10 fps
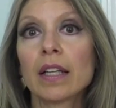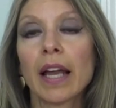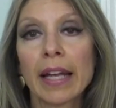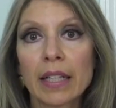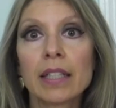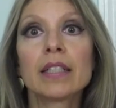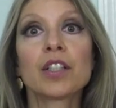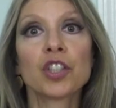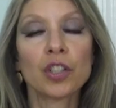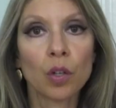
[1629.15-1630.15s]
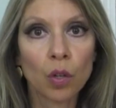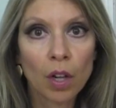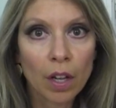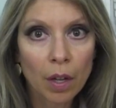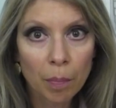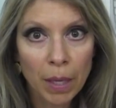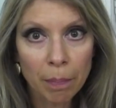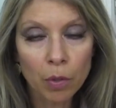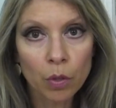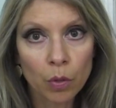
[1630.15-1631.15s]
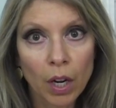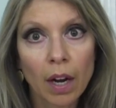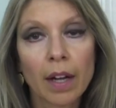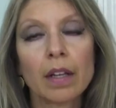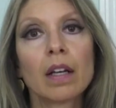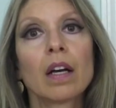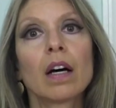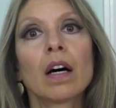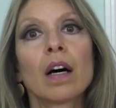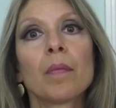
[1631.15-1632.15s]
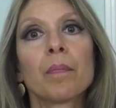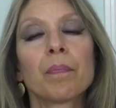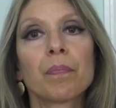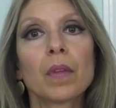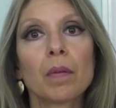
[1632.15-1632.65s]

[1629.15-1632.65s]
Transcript: the eight additional people who got um,